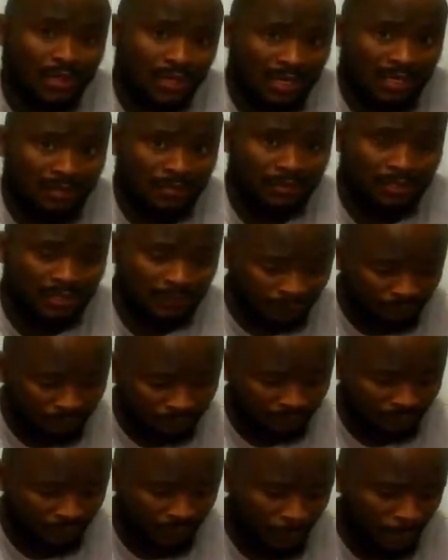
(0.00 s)
account
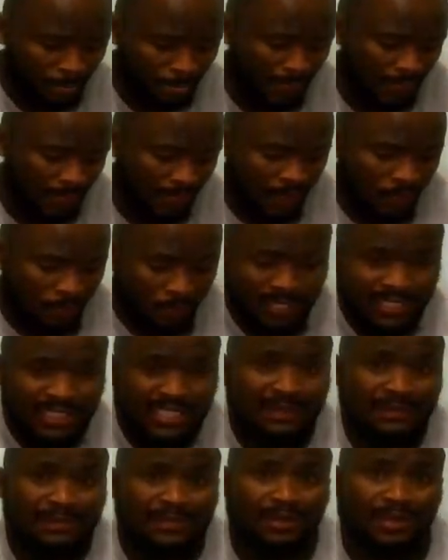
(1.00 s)
when it
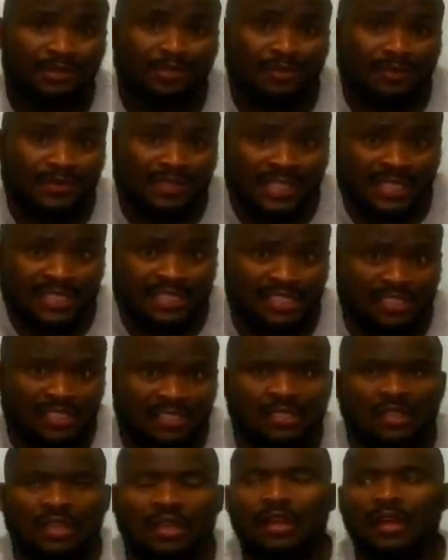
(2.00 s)
comes to
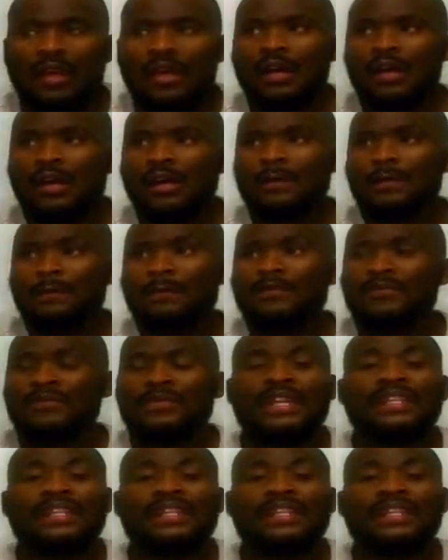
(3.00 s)
accommodation um,